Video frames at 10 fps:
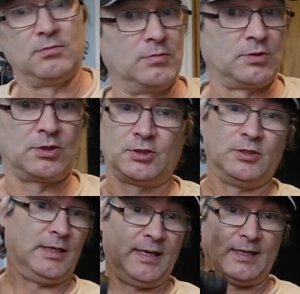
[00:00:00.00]

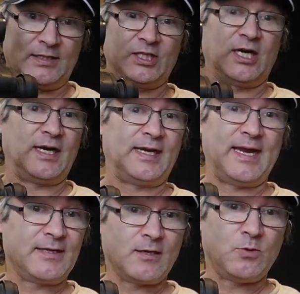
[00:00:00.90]
Should I get
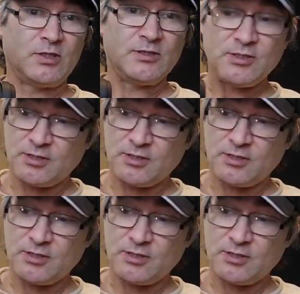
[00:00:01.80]
gigantic ones?